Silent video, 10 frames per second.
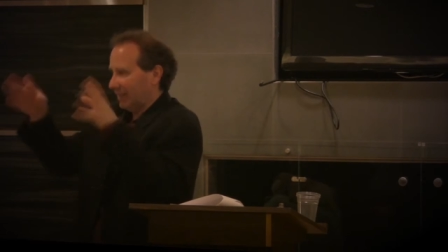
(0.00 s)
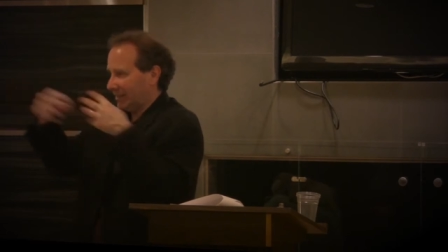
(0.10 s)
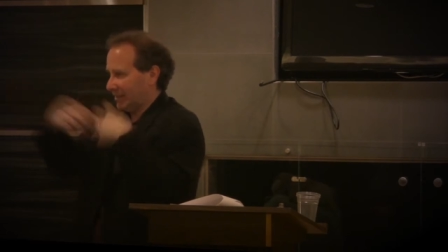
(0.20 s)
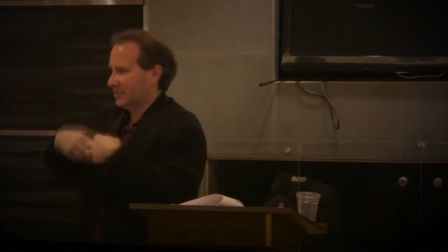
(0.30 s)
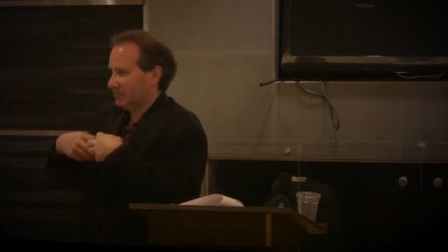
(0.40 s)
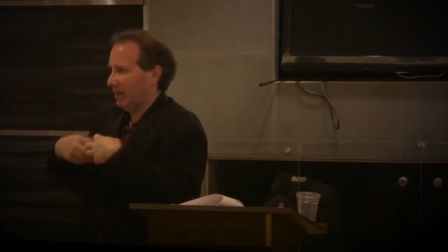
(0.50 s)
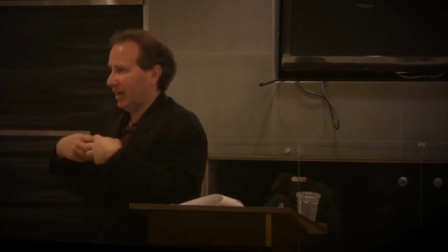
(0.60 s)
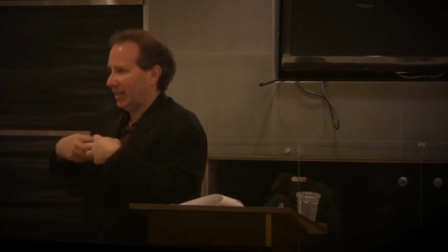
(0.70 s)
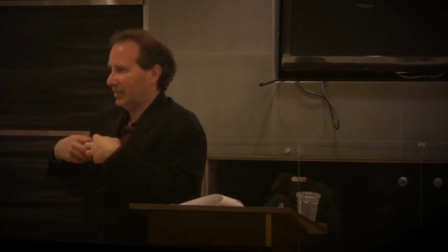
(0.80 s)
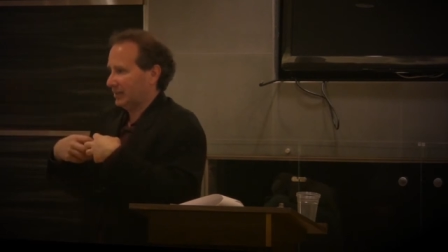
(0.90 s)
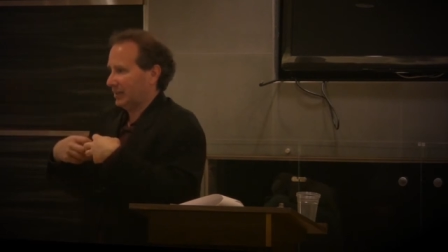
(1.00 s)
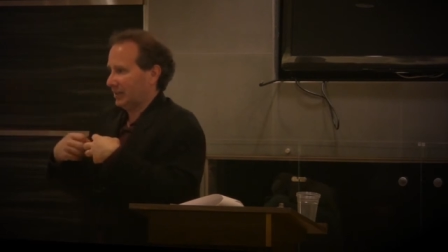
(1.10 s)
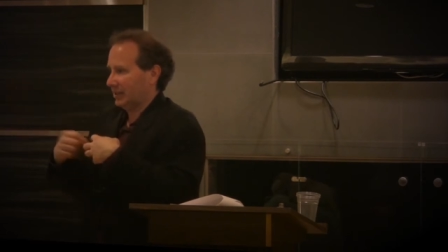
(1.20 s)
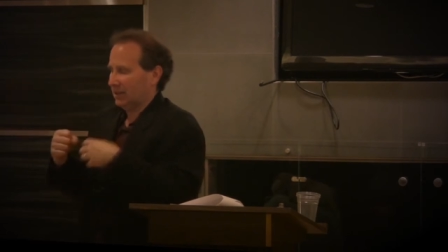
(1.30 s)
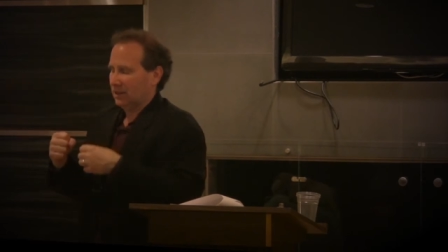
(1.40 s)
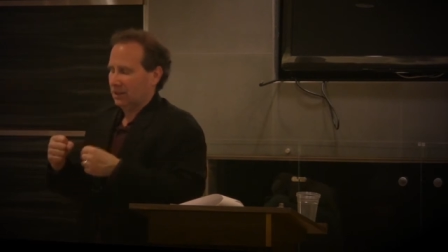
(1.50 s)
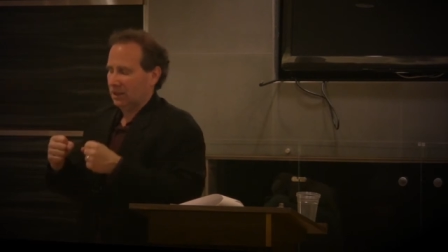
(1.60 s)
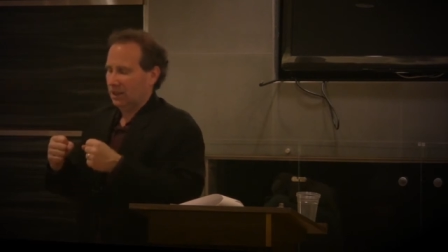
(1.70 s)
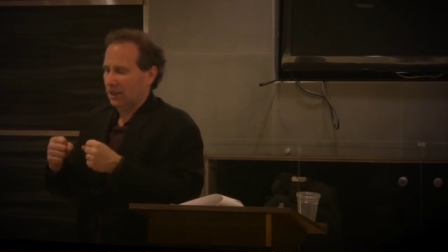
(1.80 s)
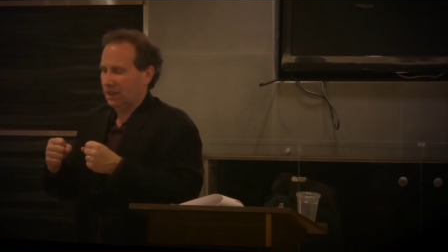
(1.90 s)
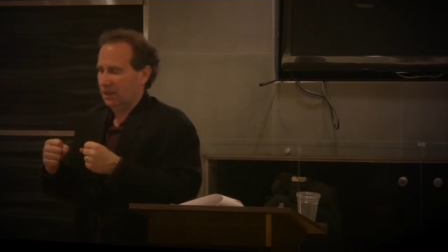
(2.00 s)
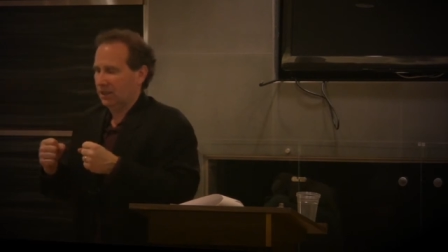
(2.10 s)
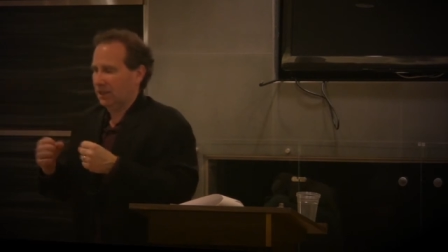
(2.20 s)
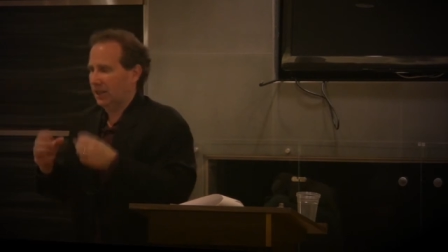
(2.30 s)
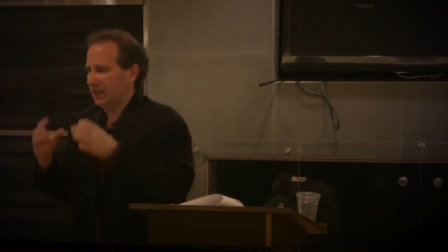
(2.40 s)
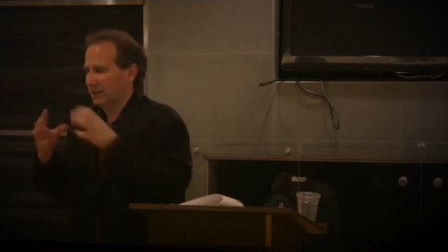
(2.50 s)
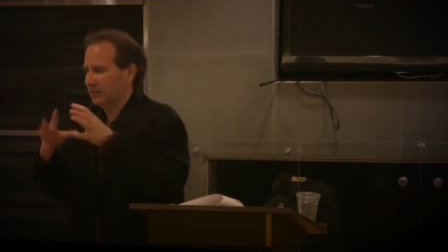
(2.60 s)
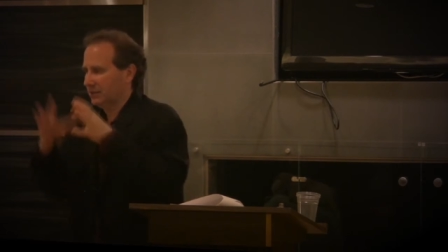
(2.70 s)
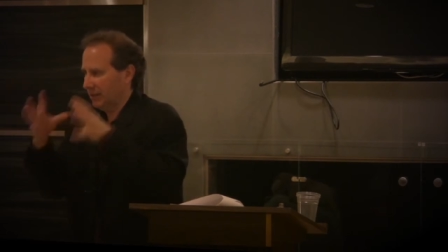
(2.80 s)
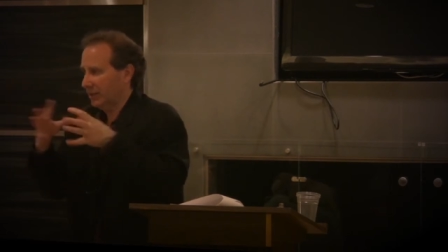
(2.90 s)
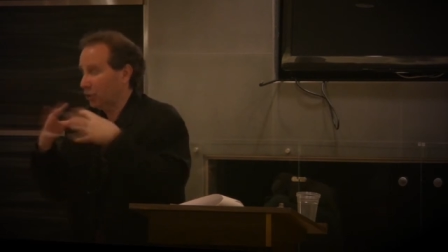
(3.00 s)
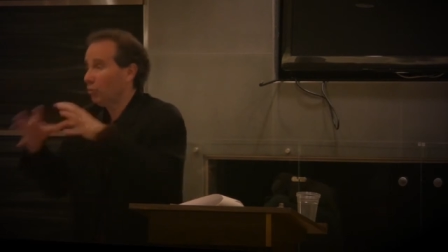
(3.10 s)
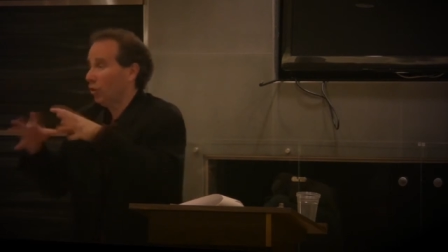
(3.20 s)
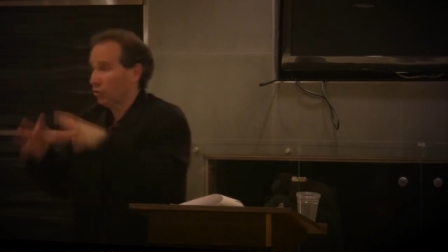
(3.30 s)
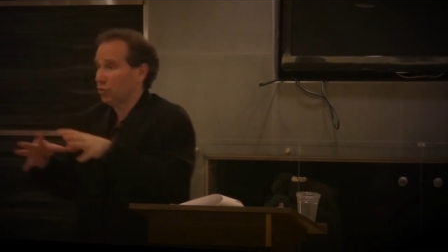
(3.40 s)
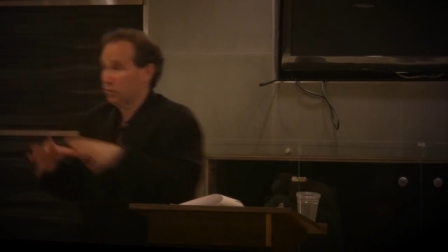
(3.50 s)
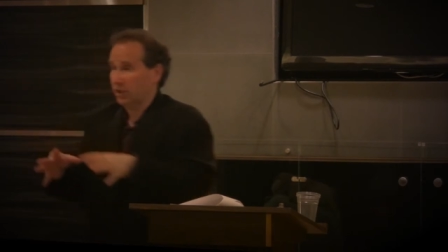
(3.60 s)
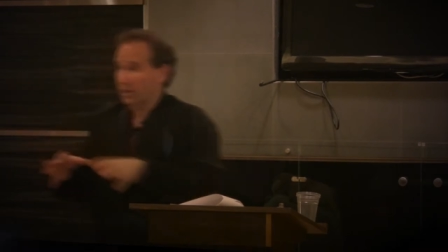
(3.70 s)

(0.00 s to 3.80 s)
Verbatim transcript: Like, this is my idea, uh, and, and you won't use